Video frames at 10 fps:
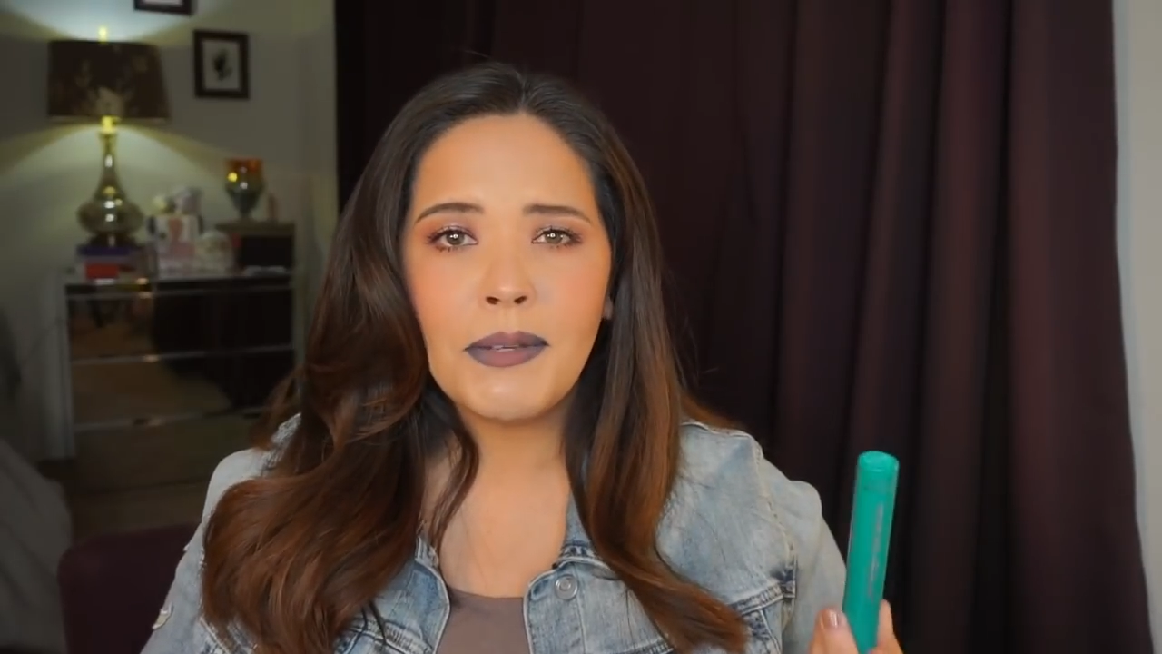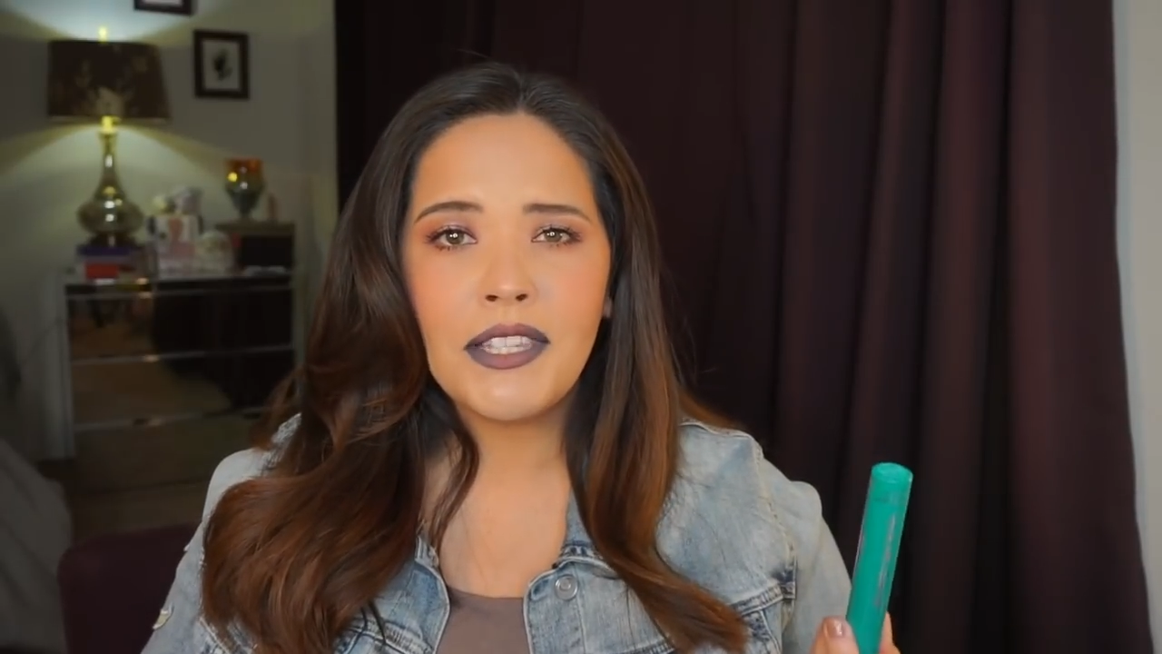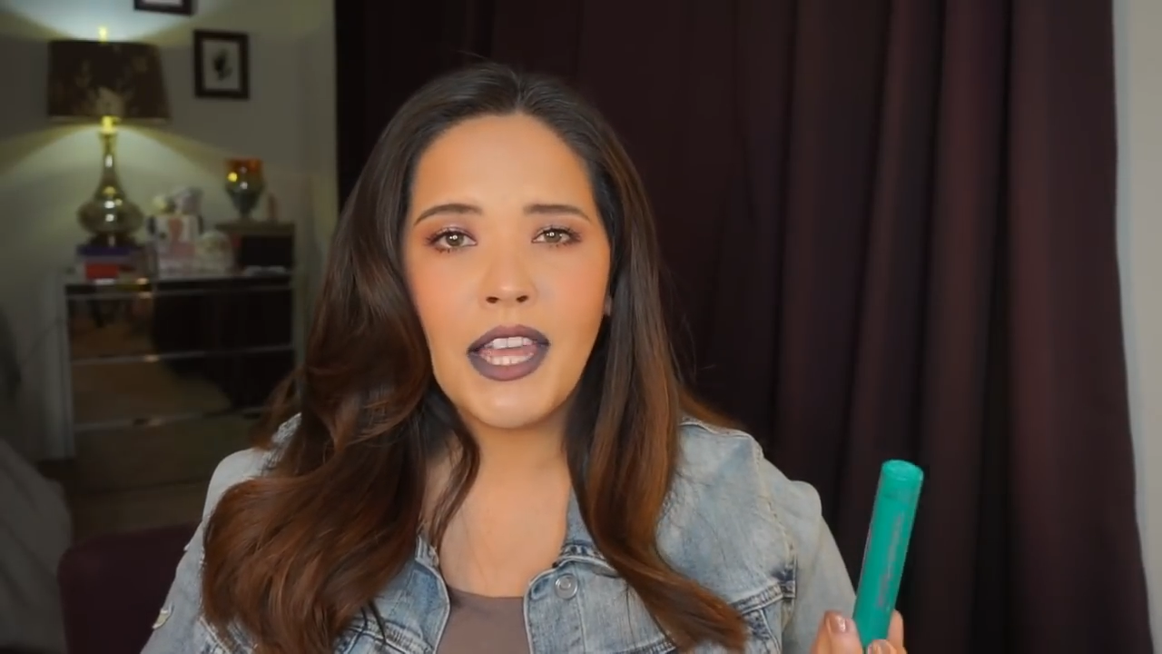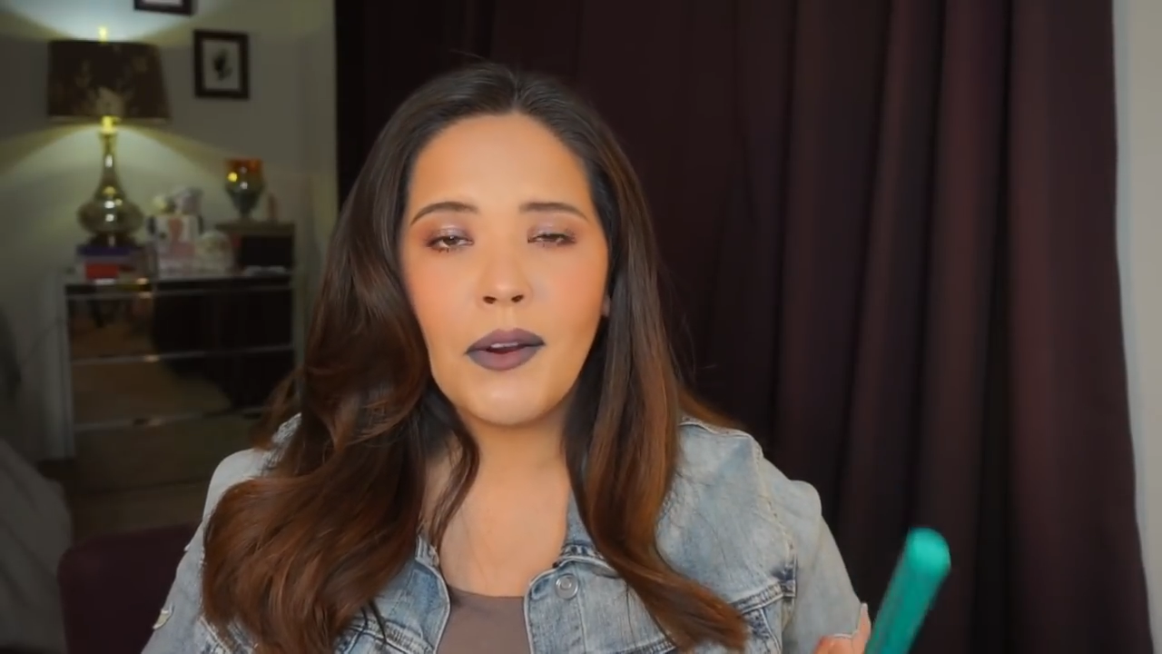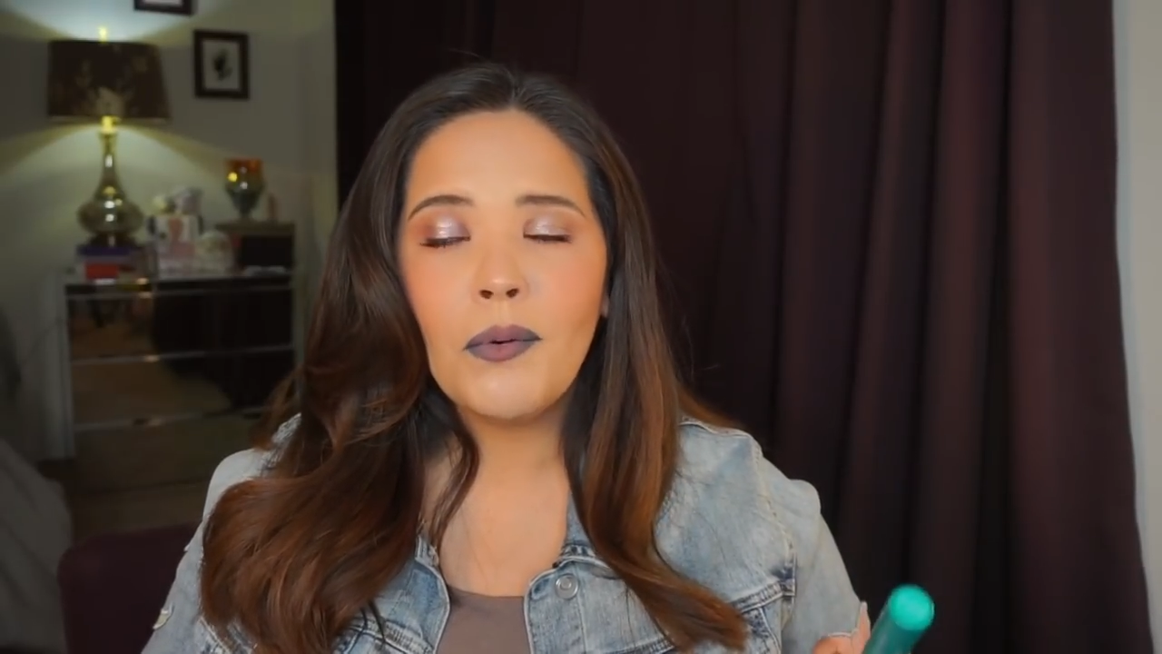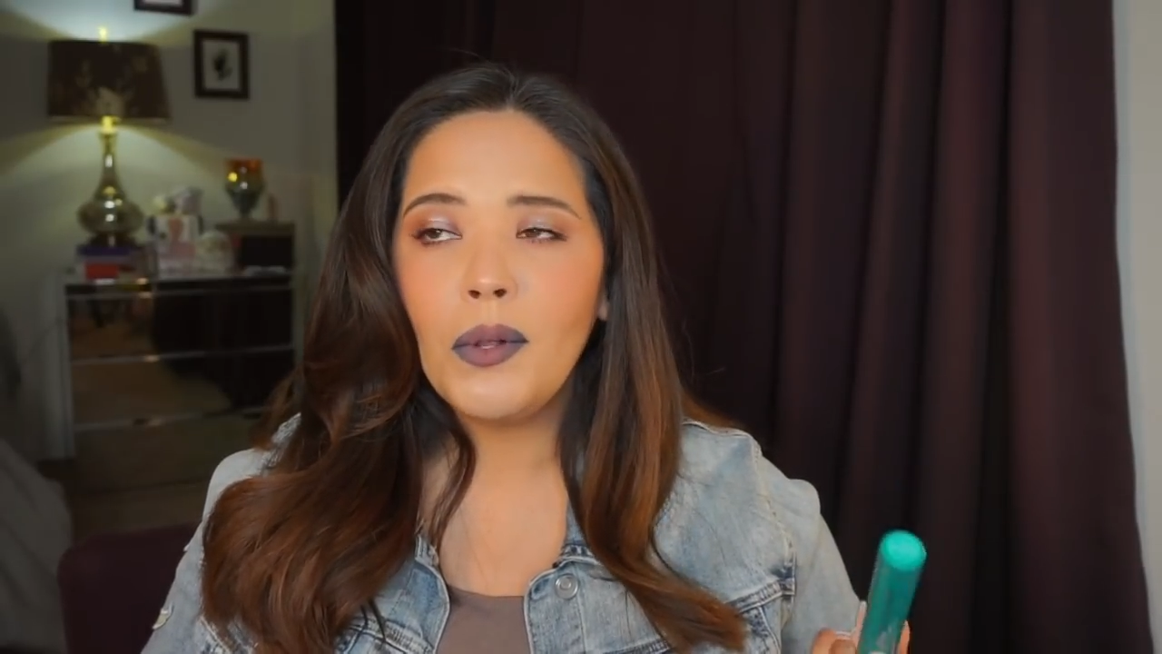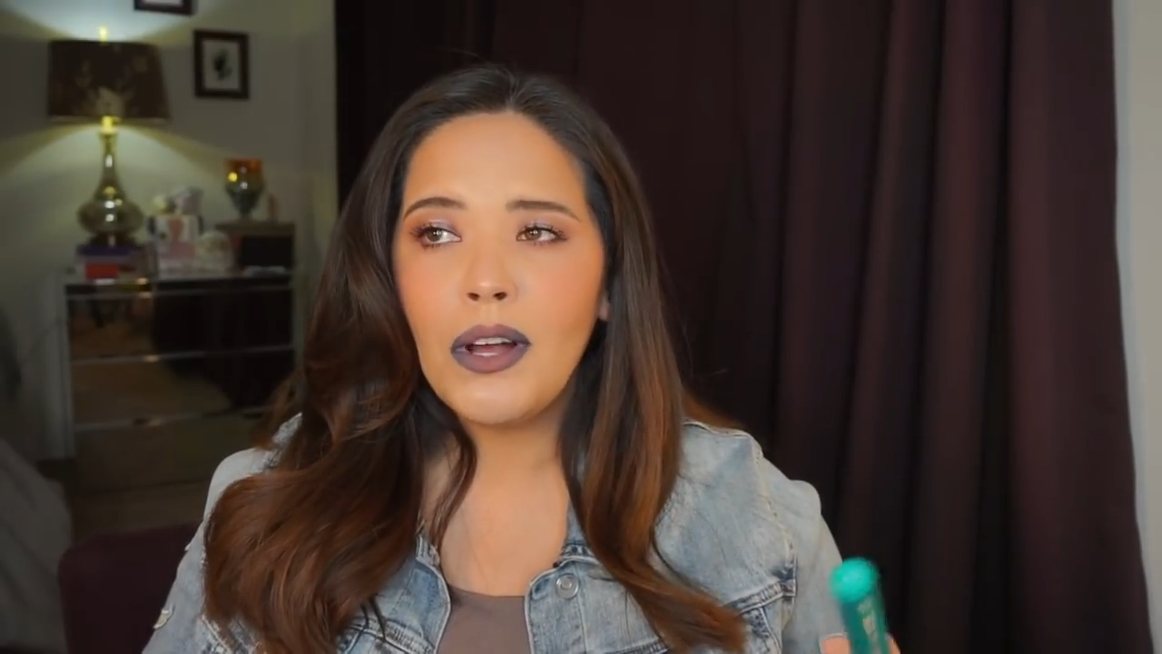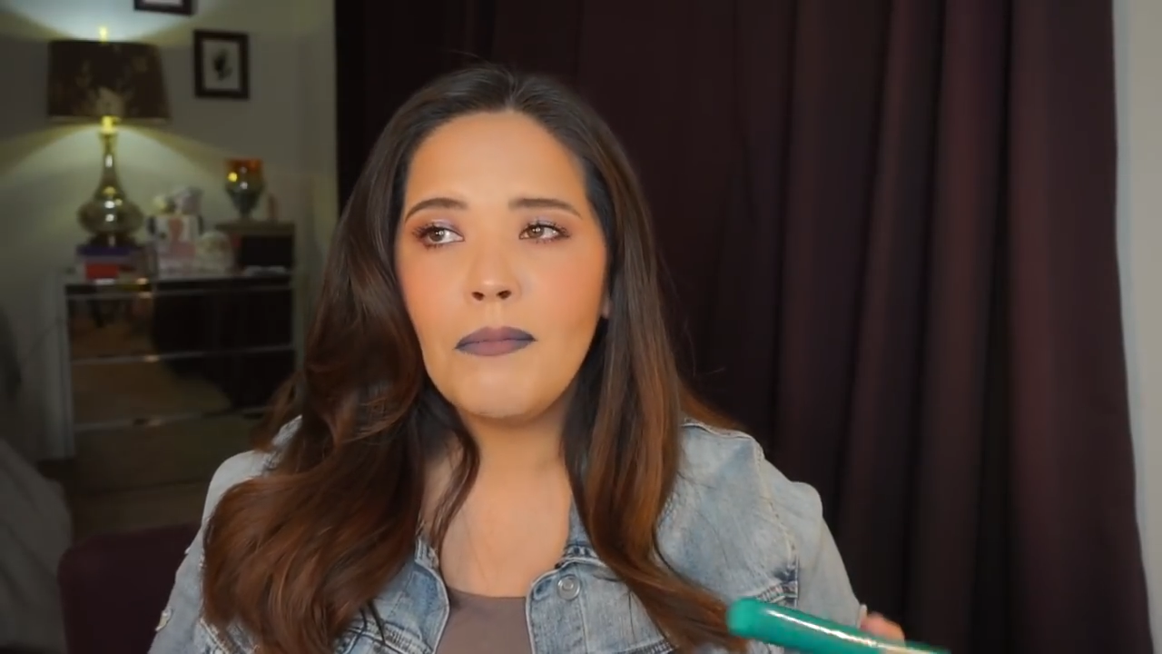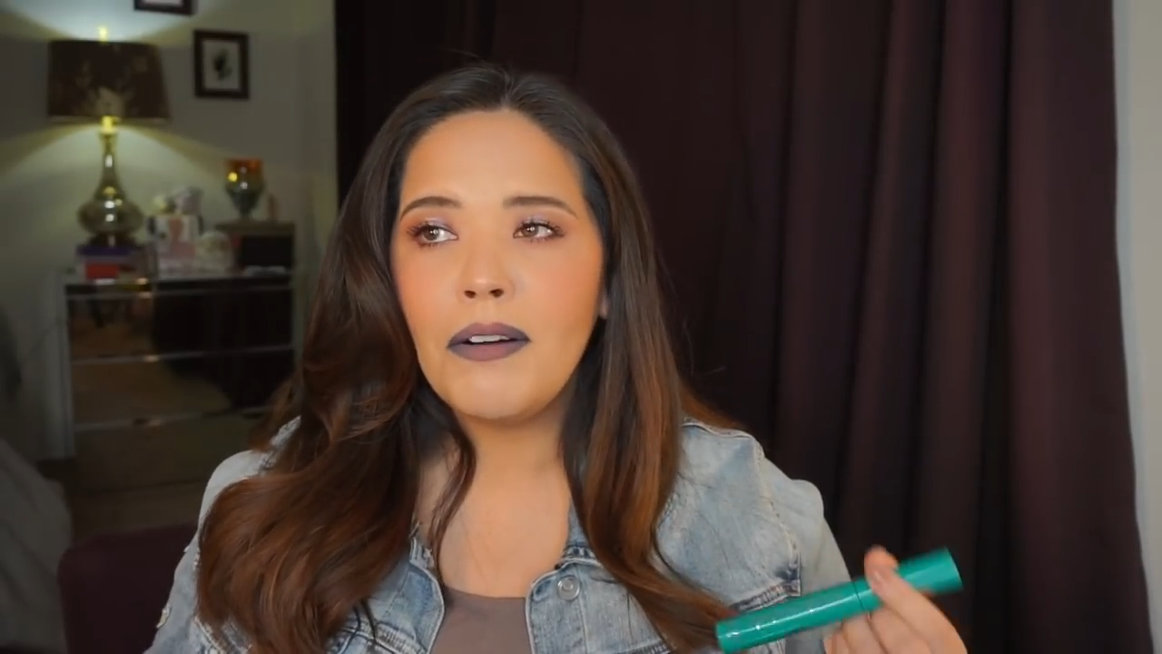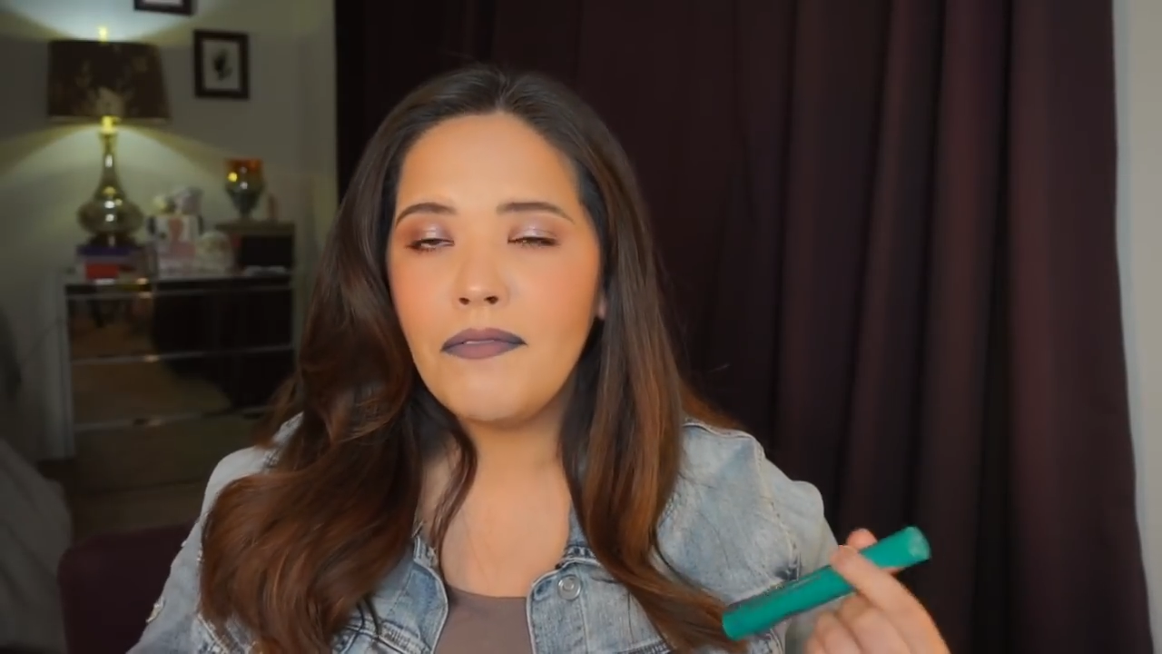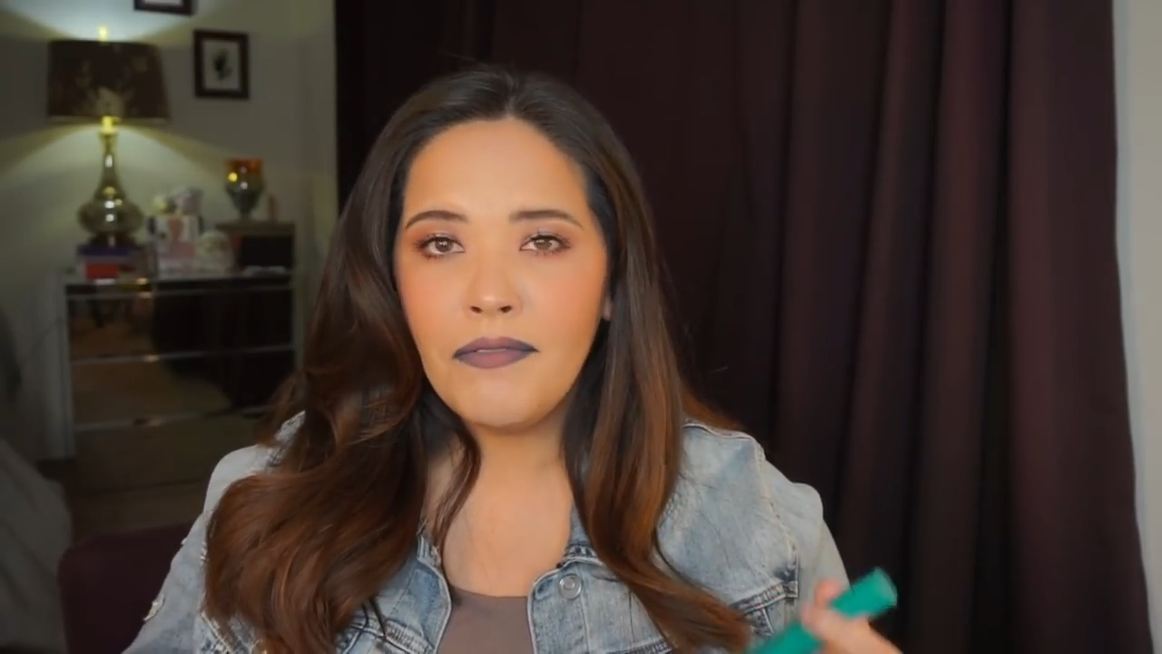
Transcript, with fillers: mascara will come off